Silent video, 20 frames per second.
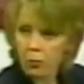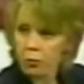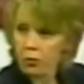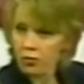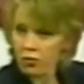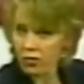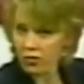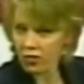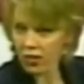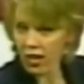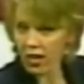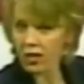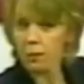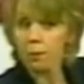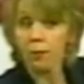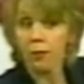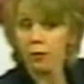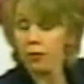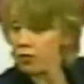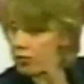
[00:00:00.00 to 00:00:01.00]
to get up, what to say,
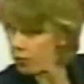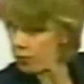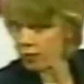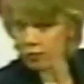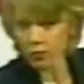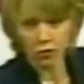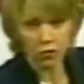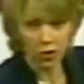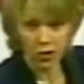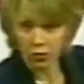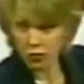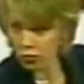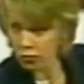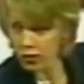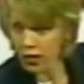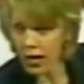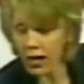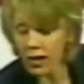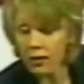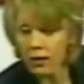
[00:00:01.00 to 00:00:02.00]
and embarrass him every
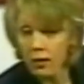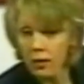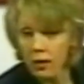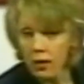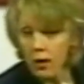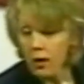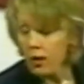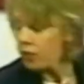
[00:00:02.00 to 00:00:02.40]
chance you get.